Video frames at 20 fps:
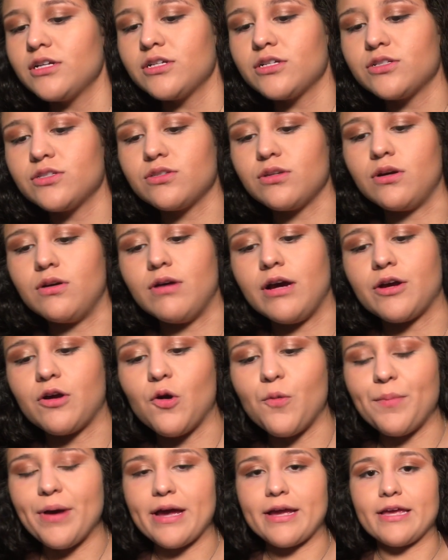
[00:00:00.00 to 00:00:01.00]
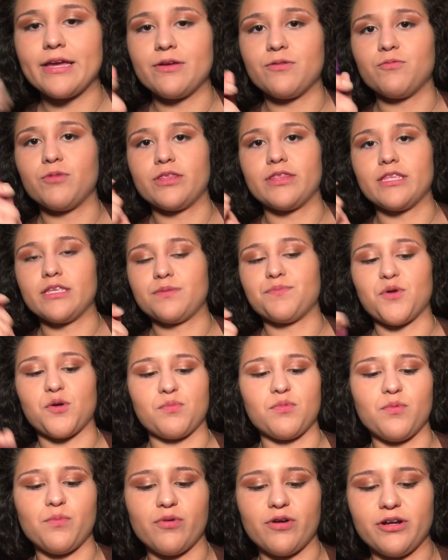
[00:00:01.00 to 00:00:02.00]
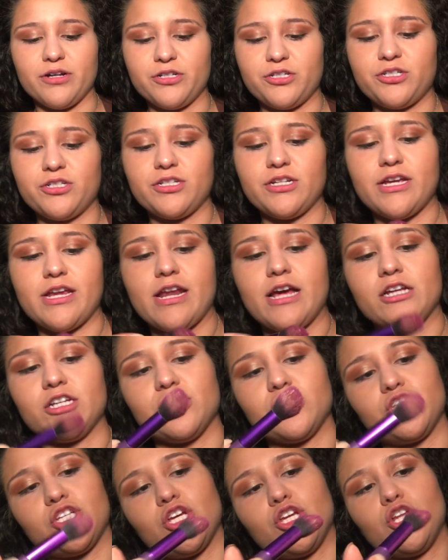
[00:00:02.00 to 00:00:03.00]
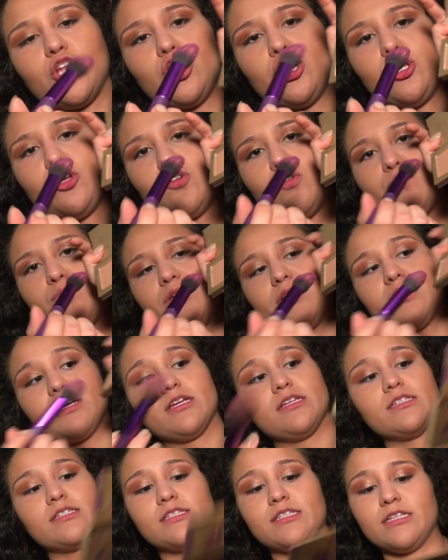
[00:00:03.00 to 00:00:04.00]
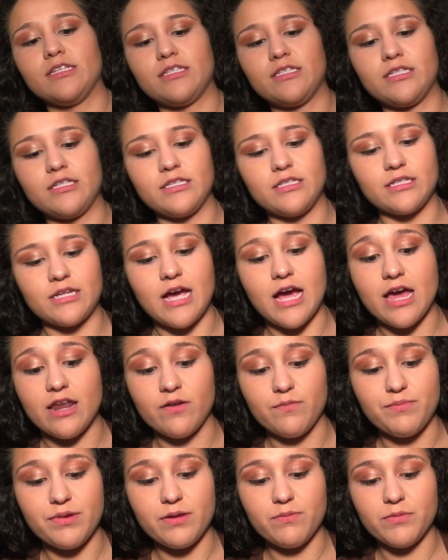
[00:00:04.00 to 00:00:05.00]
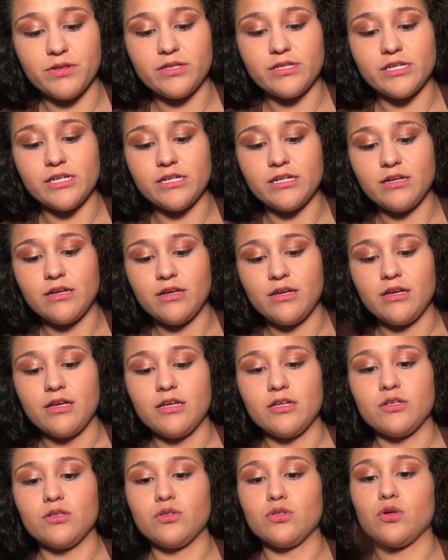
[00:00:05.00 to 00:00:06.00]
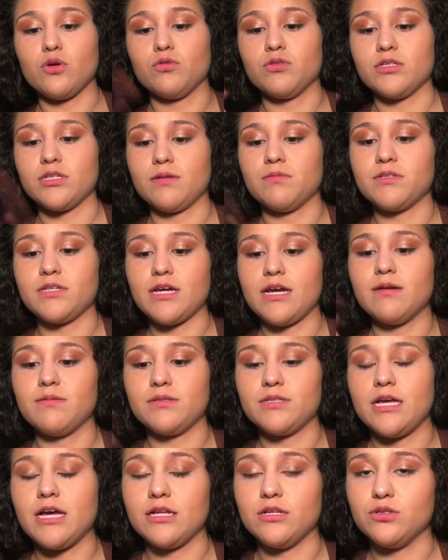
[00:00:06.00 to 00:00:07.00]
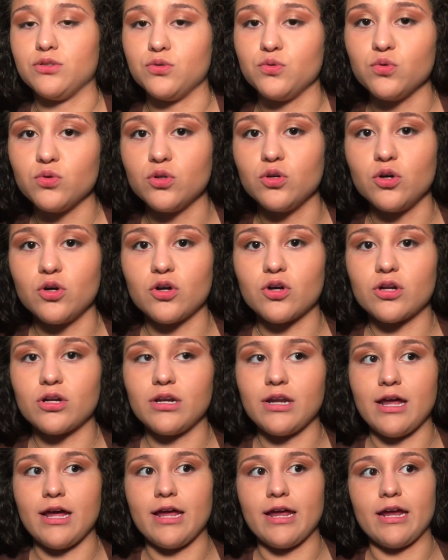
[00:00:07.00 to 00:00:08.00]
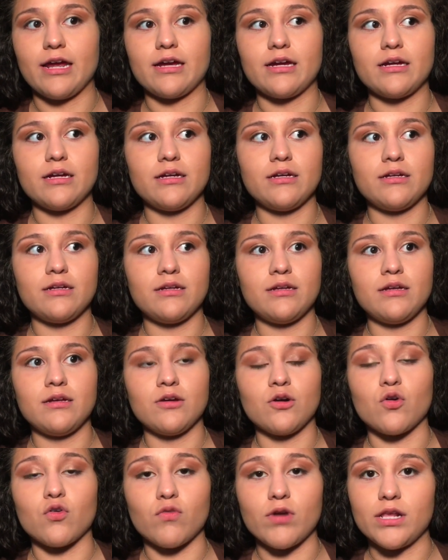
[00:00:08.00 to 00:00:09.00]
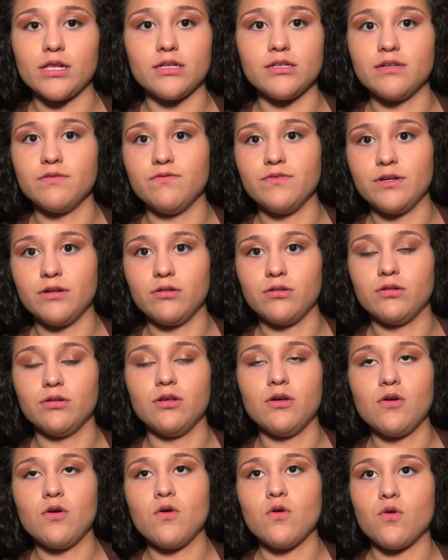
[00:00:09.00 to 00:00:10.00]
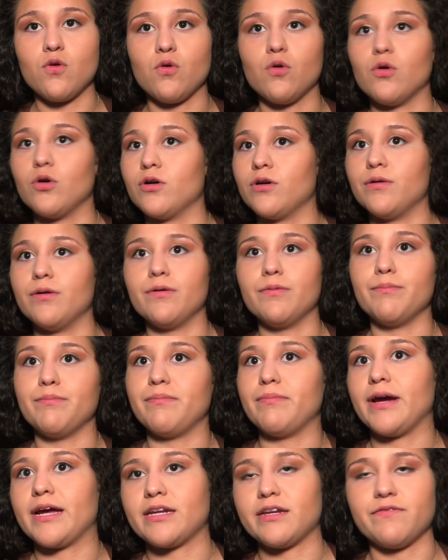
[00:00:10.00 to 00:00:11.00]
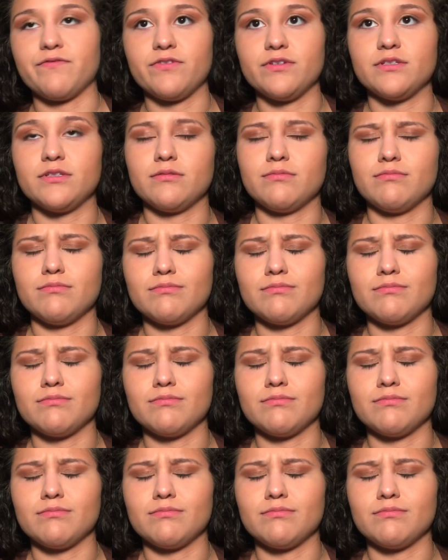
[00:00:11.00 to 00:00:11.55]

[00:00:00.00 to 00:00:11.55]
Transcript: So I go back in with this purple brush and I just get a little bit, because this is kind of pigmented, so sometimes I do look like Cruella de Vil or Maleficent